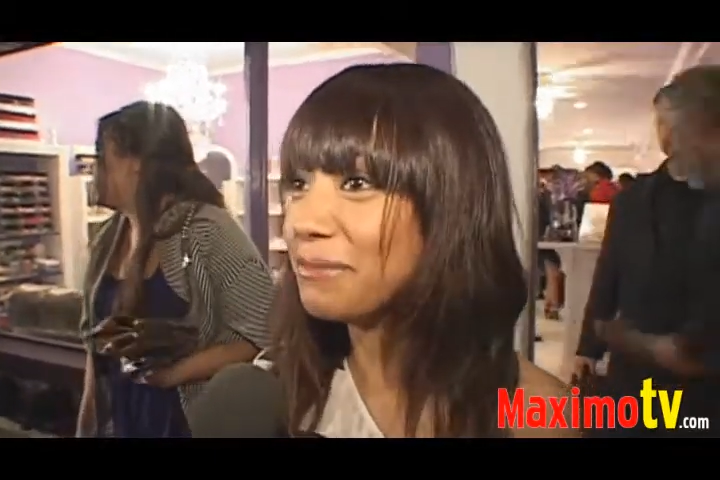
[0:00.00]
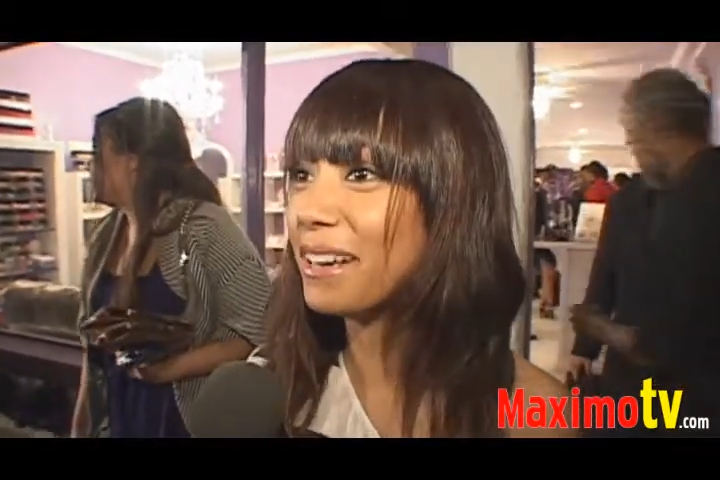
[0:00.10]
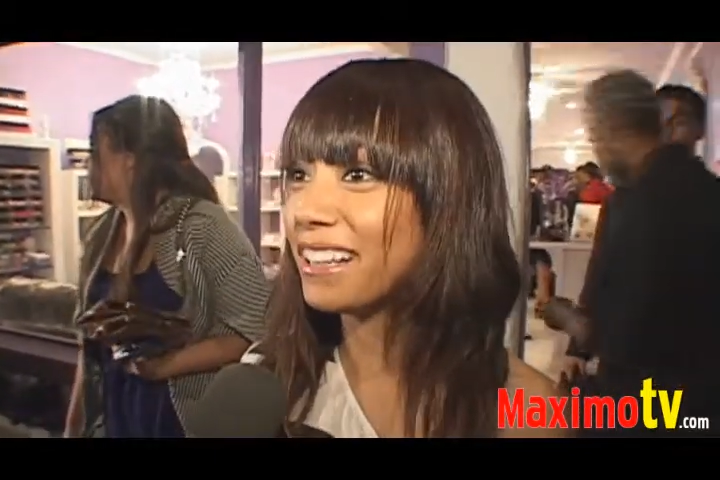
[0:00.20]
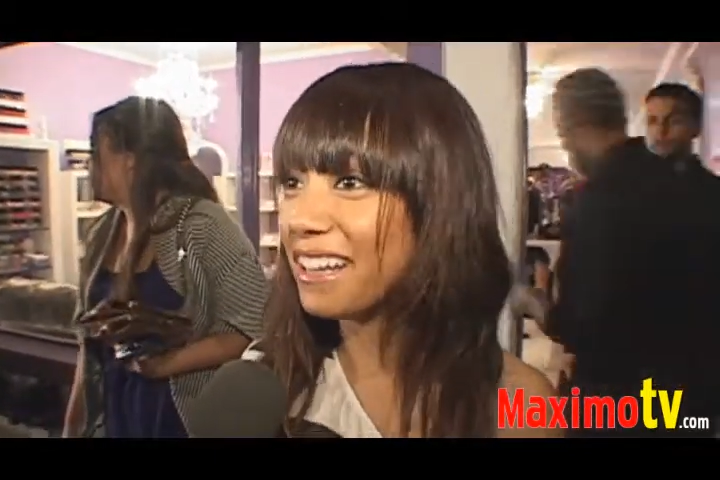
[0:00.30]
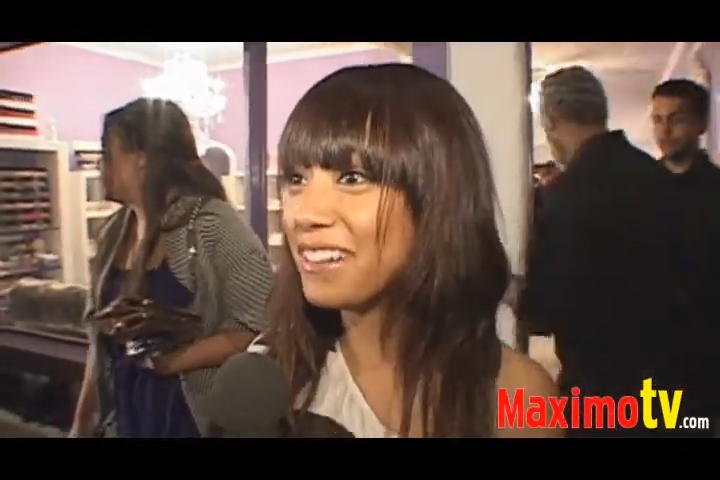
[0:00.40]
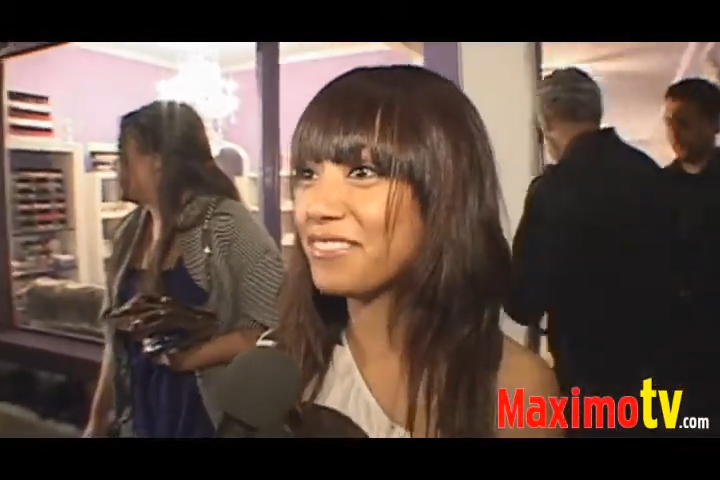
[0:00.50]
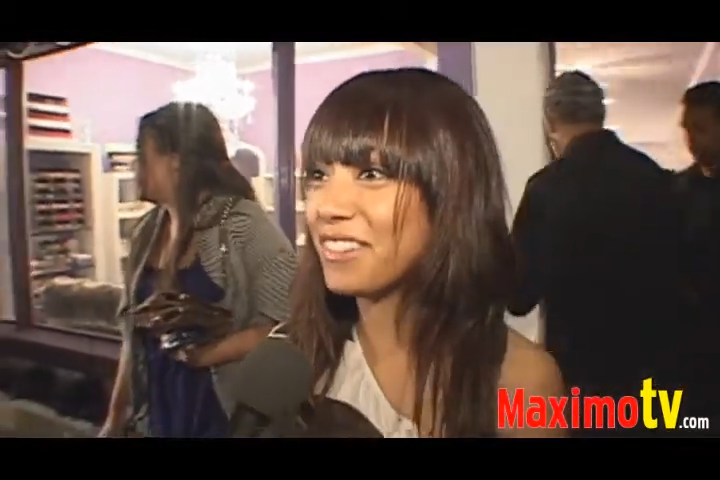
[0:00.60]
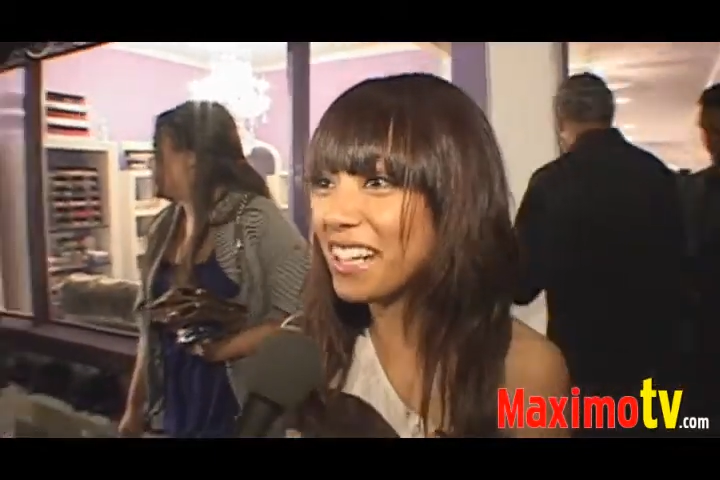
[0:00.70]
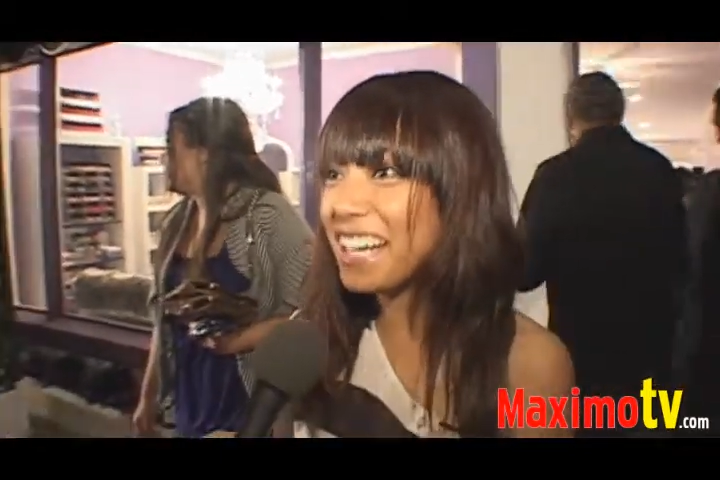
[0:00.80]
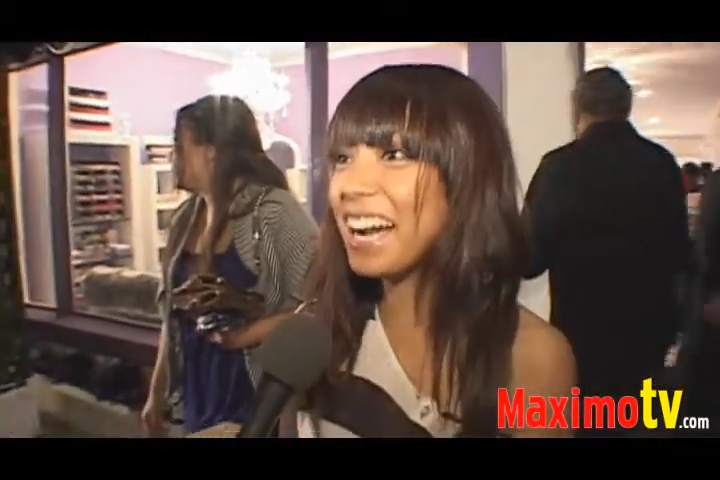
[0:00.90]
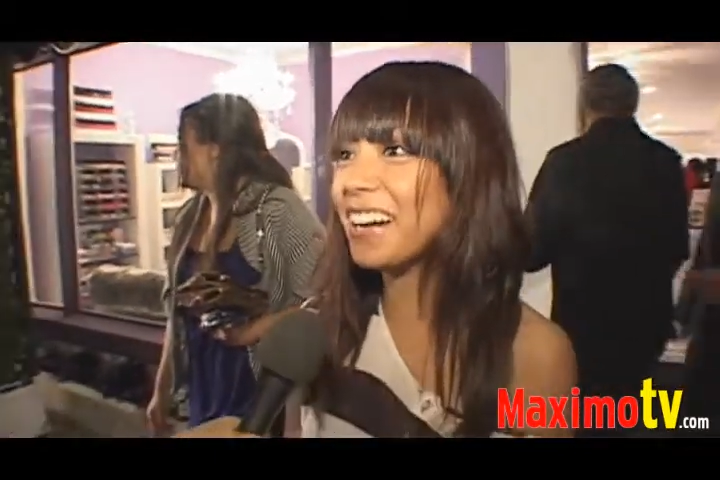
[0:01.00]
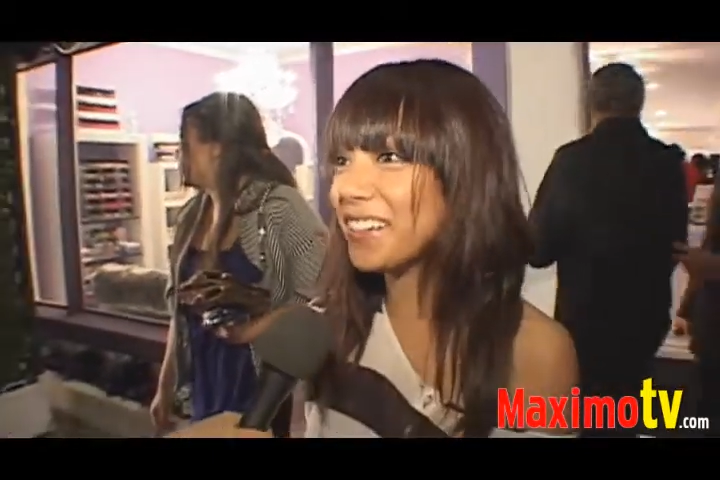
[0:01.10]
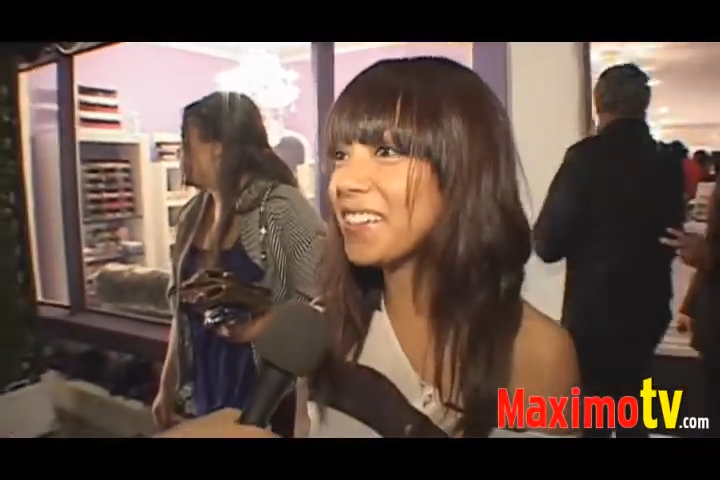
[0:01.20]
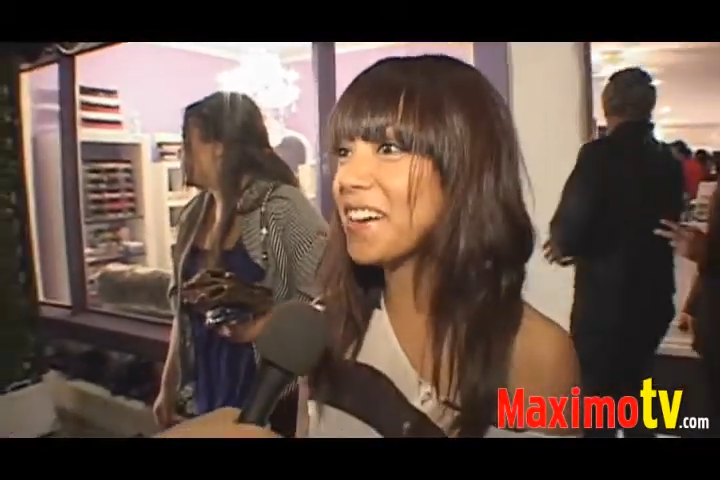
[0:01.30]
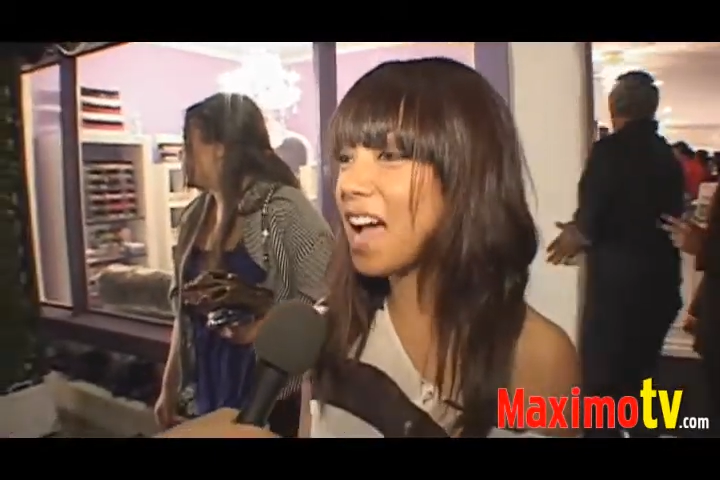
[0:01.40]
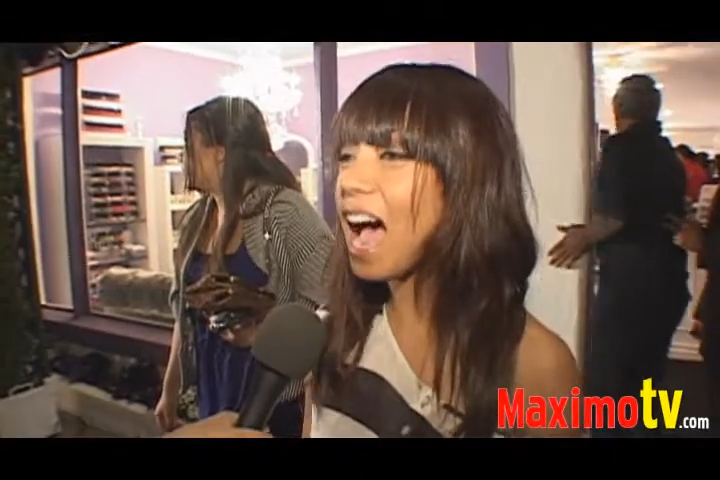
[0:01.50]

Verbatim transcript: in my life right now